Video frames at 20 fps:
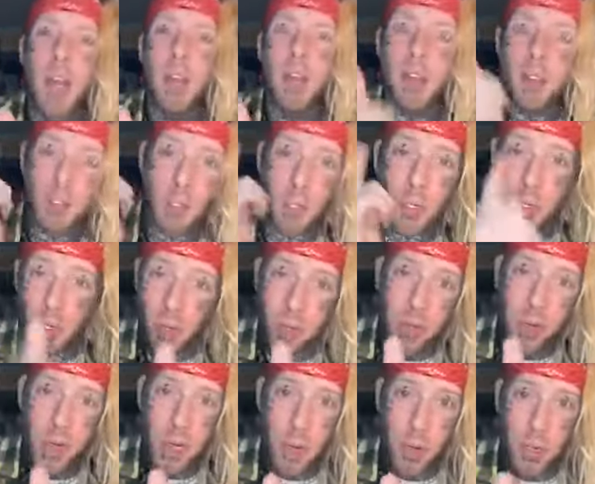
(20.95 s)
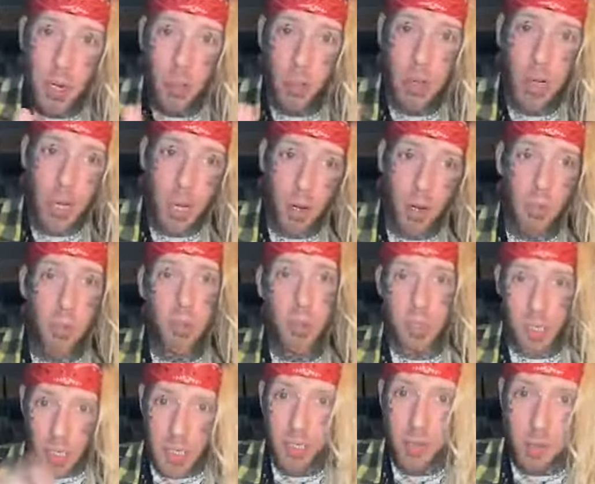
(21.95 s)
there's a new video coming out
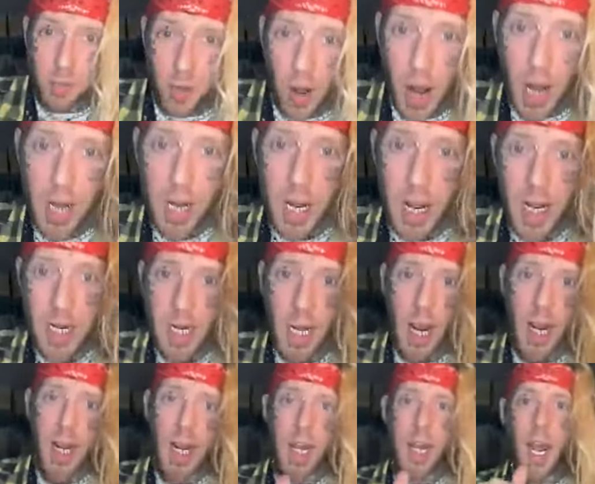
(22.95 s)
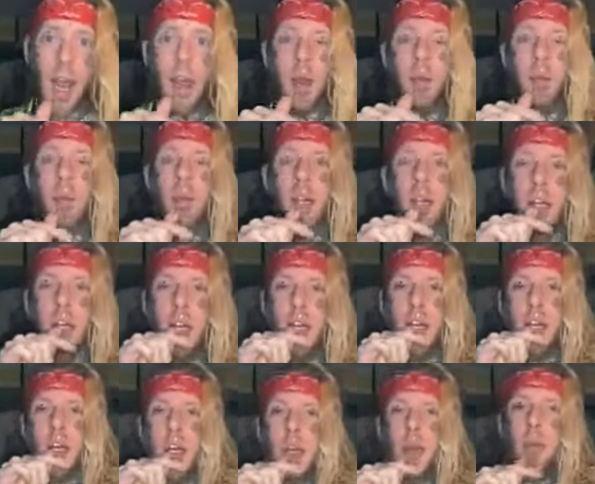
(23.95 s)
this Friday at 9 a.m
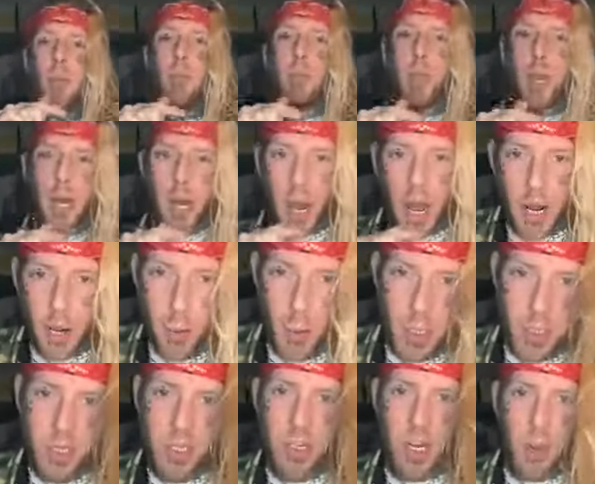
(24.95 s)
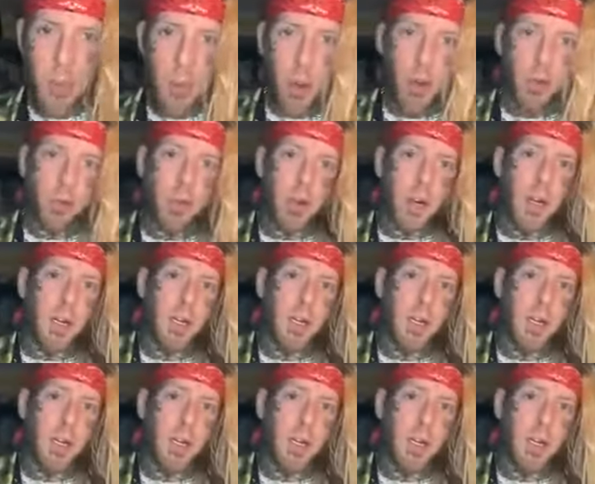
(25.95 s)
but I don't want to skim over it.